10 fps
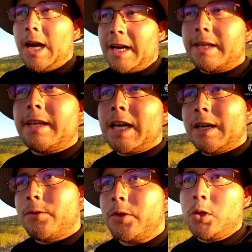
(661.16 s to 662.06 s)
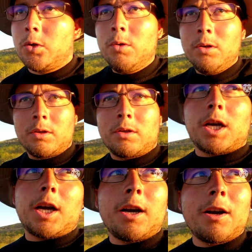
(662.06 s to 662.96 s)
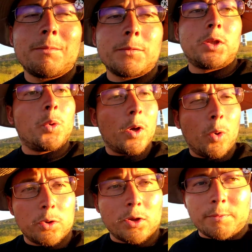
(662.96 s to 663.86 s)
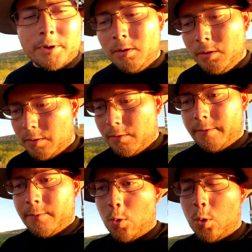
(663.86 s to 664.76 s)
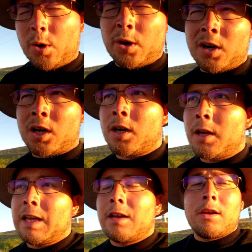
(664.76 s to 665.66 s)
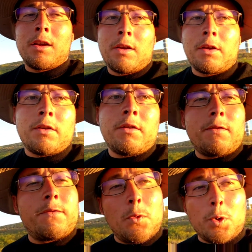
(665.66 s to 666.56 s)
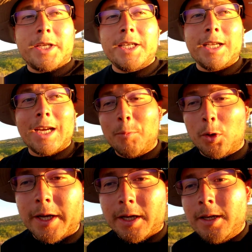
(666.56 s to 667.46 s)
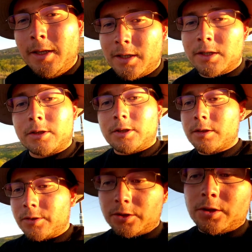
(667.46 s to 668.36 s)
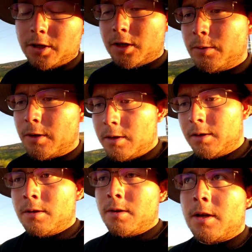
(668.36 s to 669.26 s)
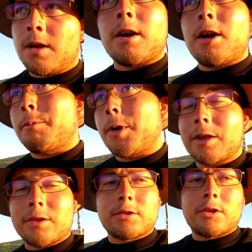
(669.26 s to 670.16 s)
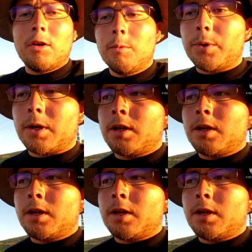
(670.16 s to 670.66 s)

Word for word: i did have to um, do a holdover for 14 MOA, just so you know, um, on the scope.